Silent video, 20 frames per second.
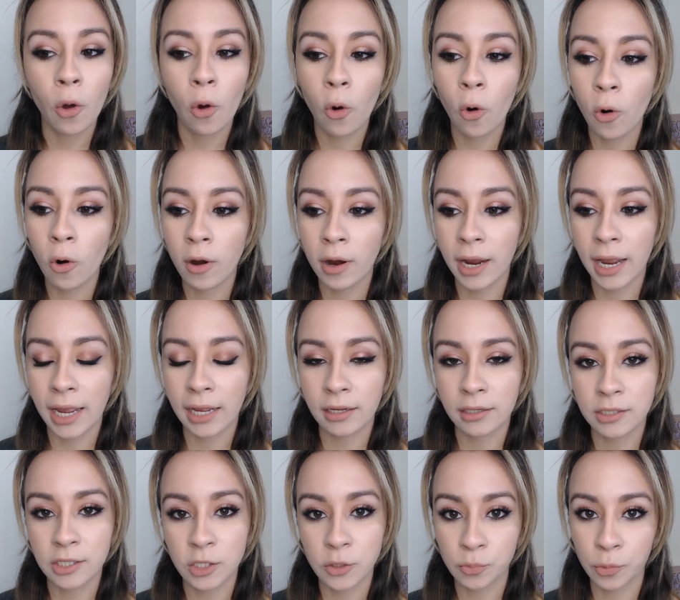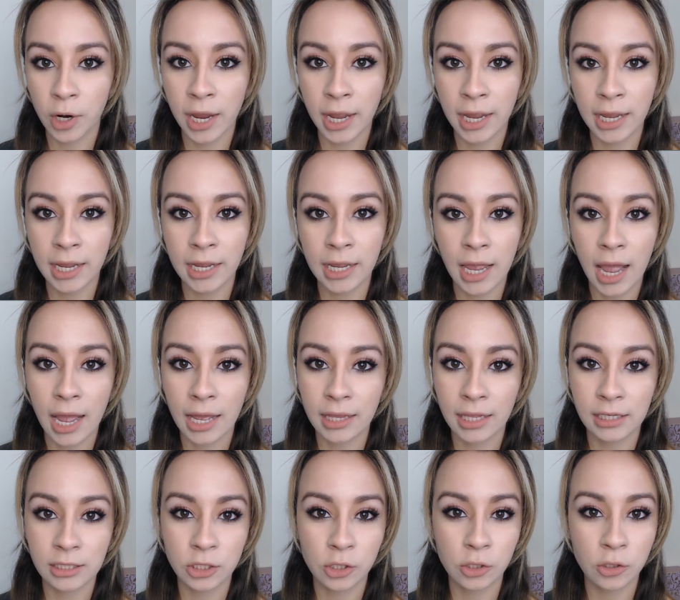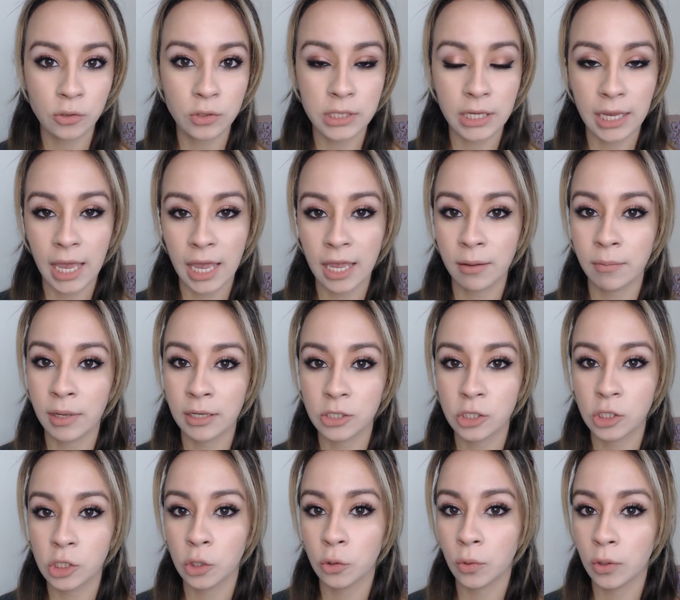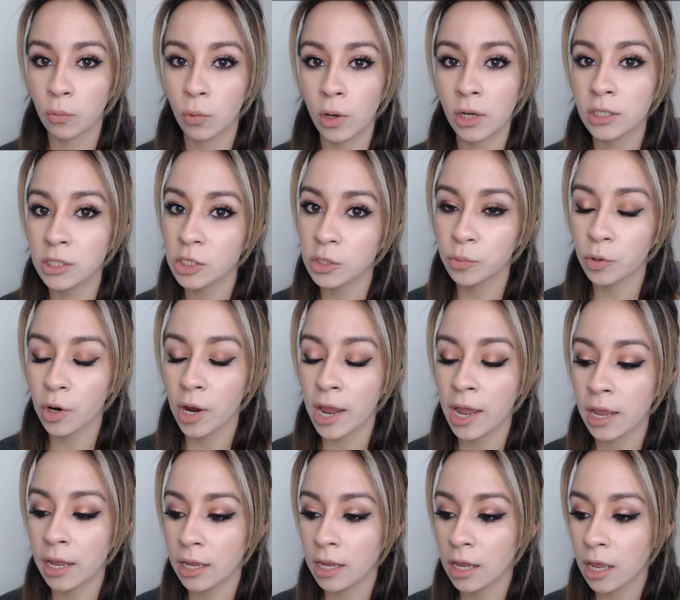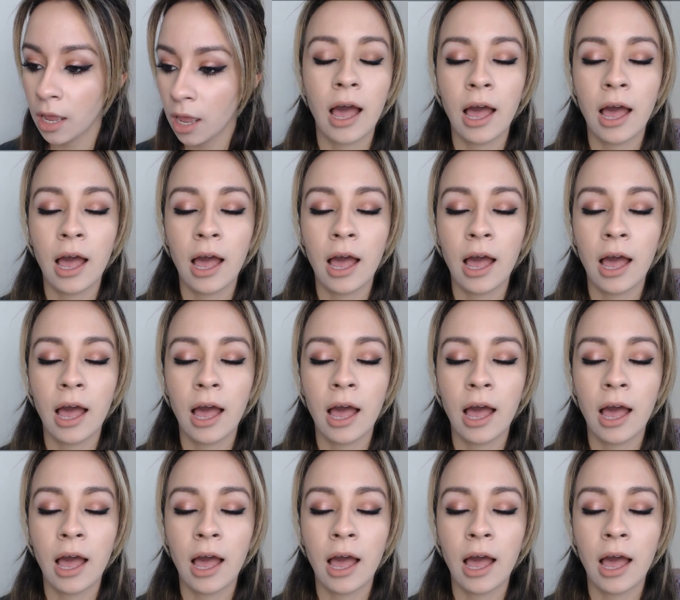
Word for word: or a spray. I like to use the KMS 2-in-1 spray.